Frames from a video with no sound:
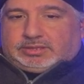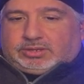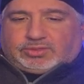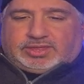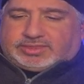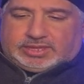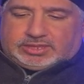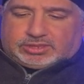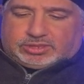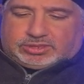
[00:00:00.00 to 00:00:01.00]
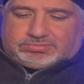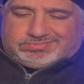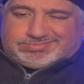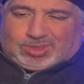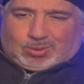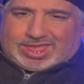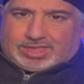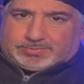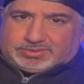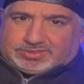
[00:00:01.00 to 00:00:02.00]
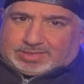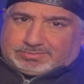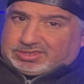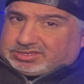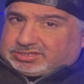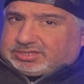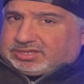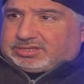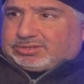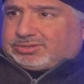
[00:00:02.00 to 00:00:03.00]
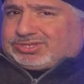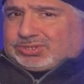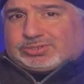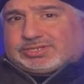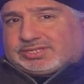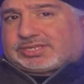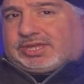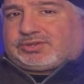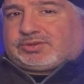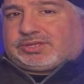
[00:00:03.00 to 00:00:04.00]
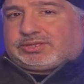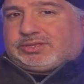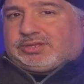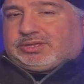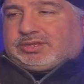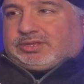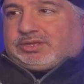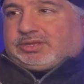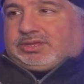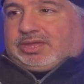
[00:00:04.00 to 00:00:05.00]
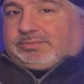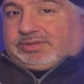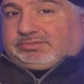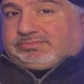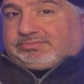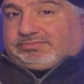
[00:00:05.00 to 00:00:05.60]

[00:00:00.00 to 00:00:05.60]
You know these things don't happen that much in socialist countries. I mean,